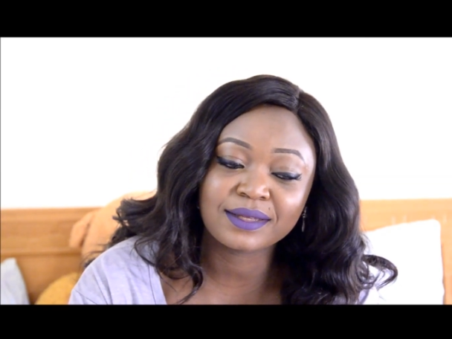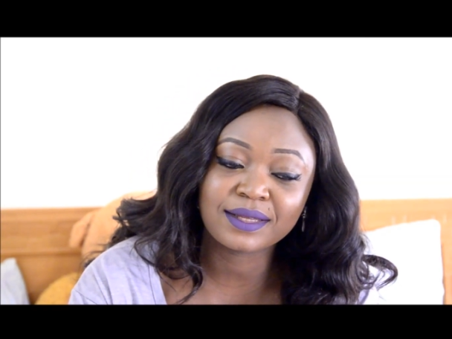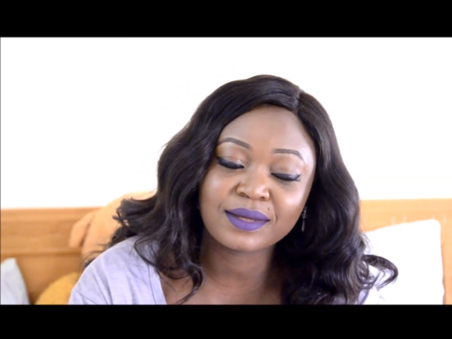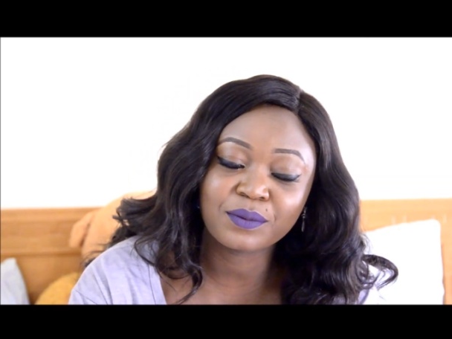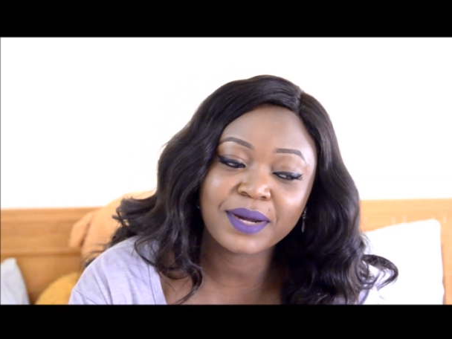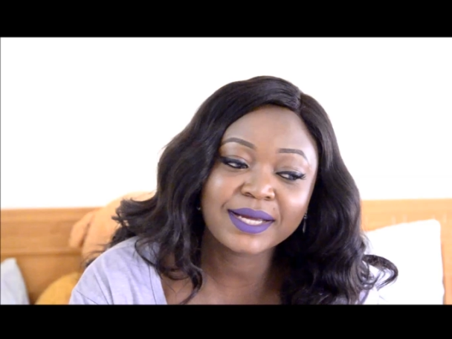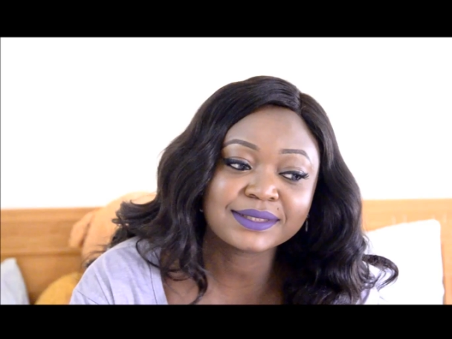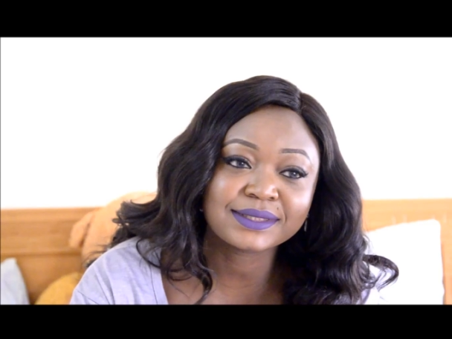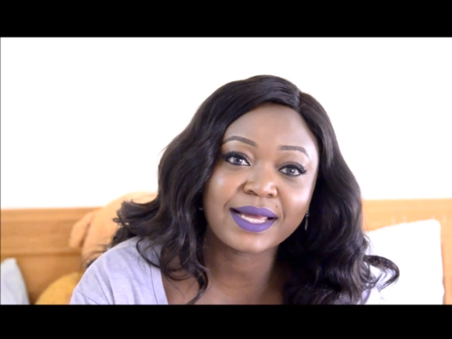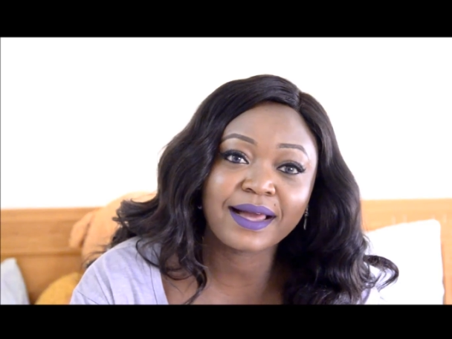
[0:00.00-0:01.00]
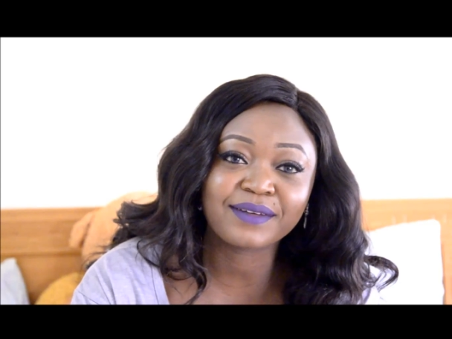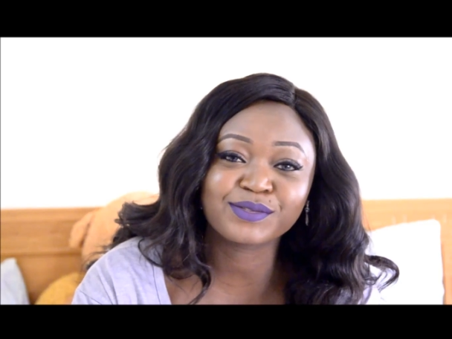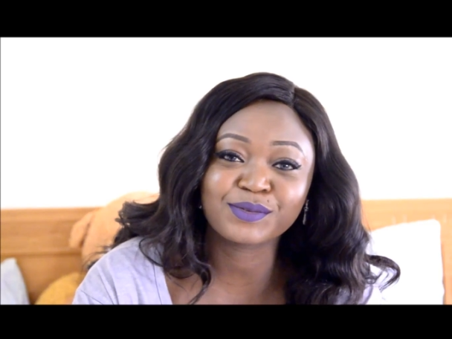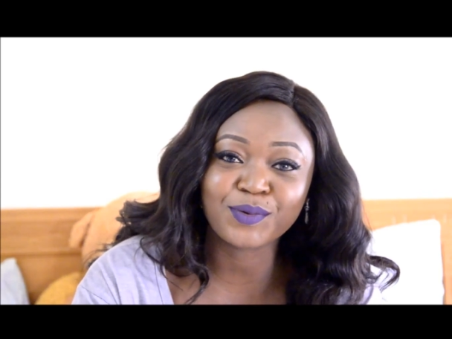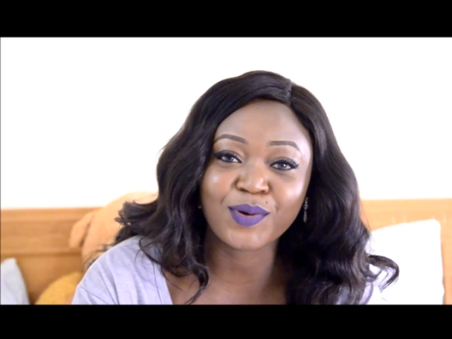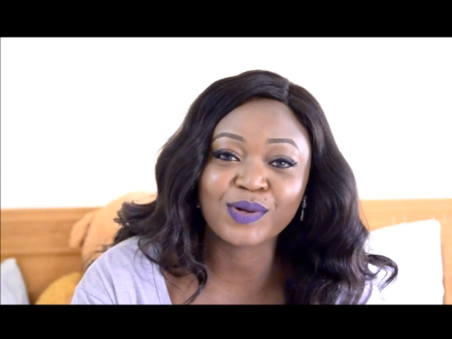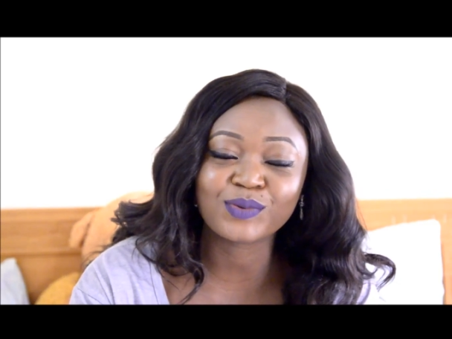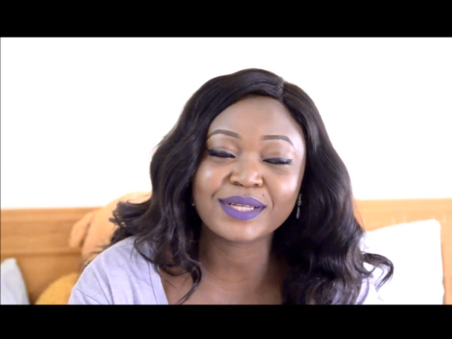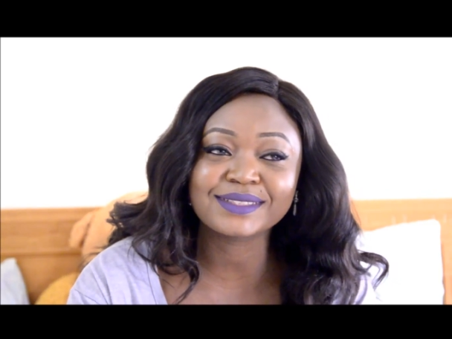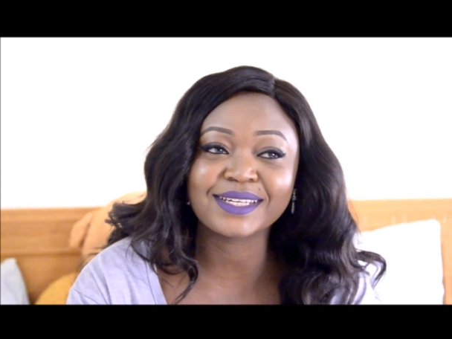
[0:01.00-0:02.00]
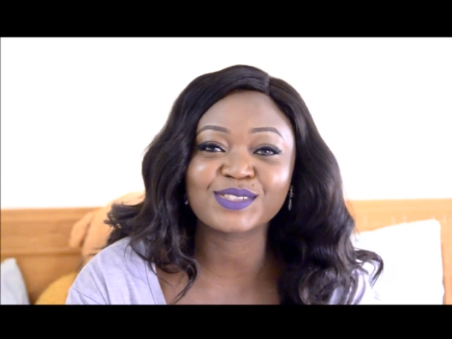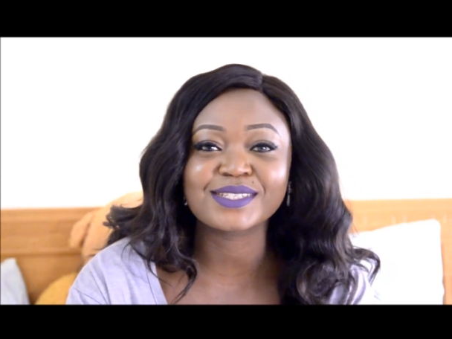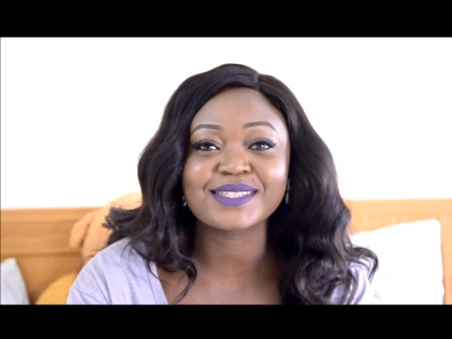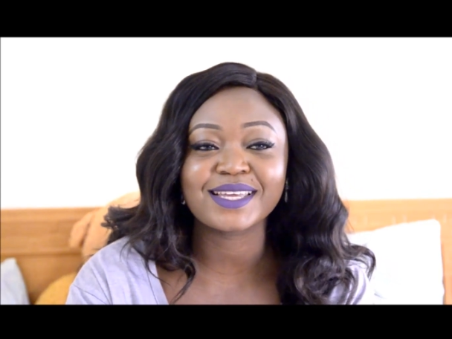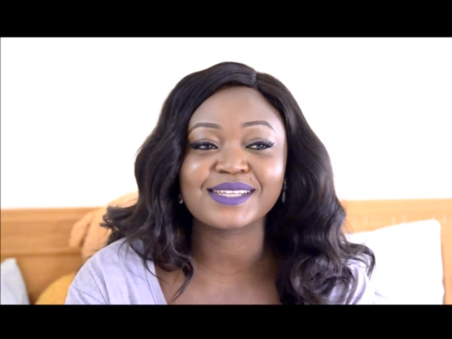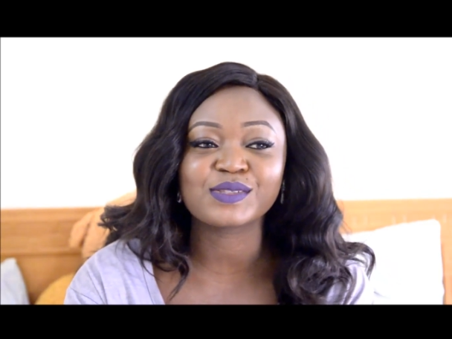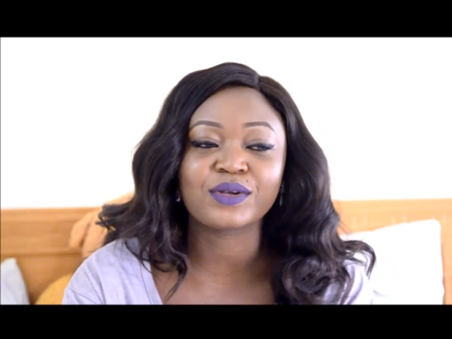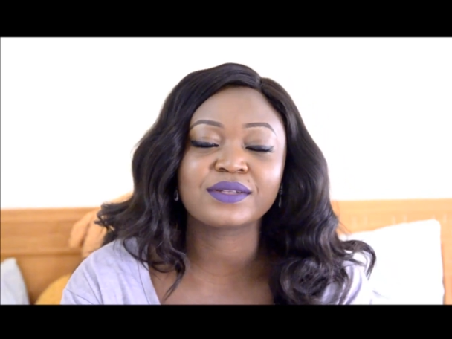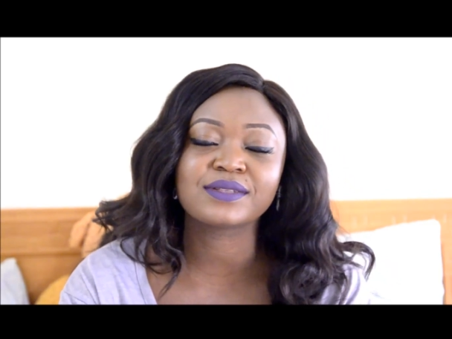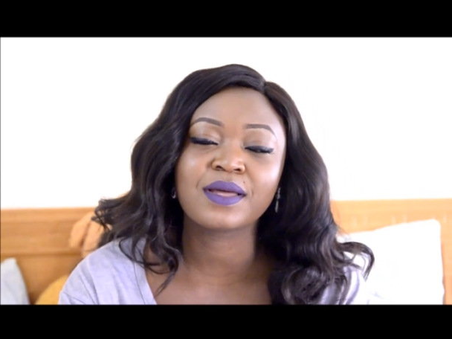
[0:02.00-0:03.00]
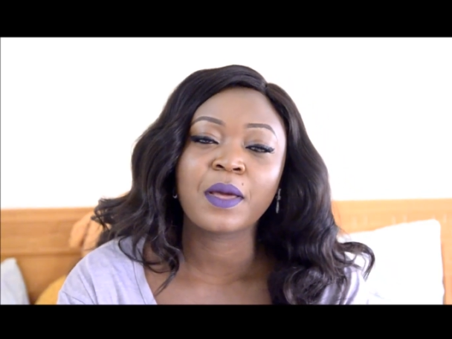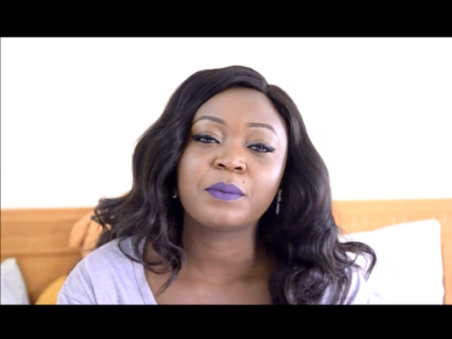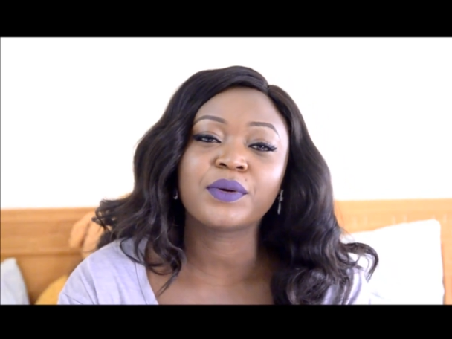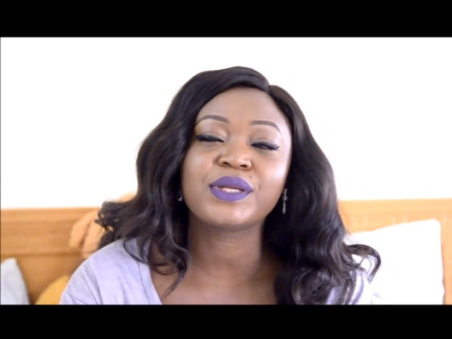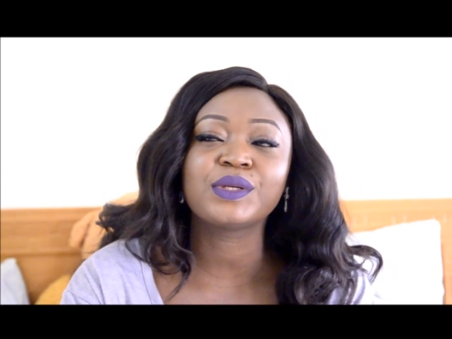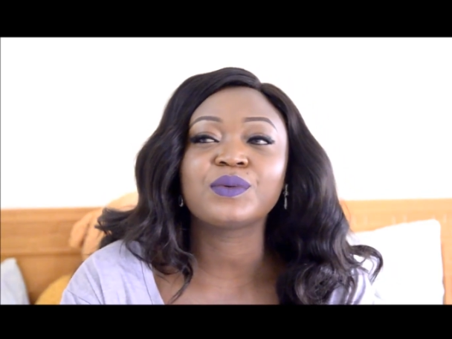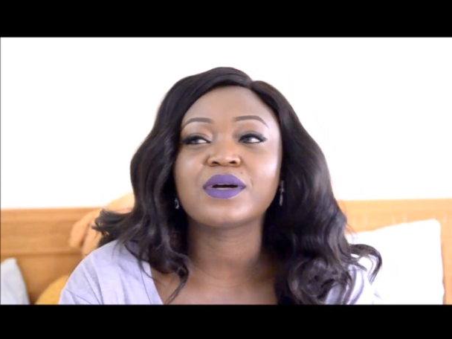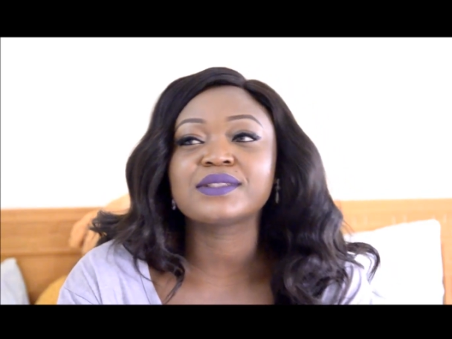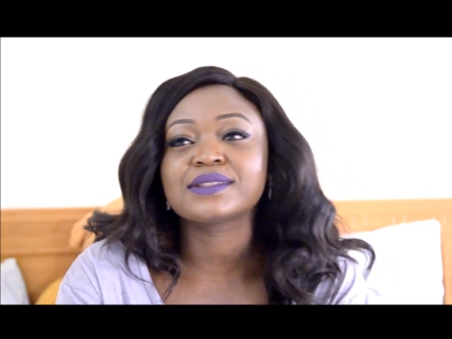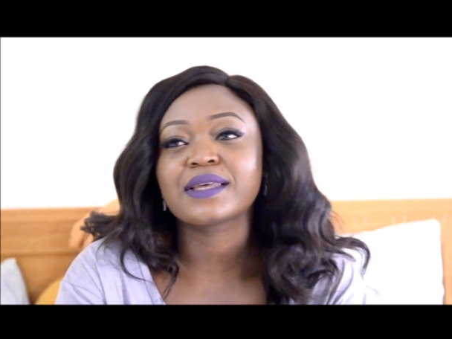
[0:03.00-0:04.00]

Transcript: Like, why did I have to go out? Why did I just stay indoors? But you know what?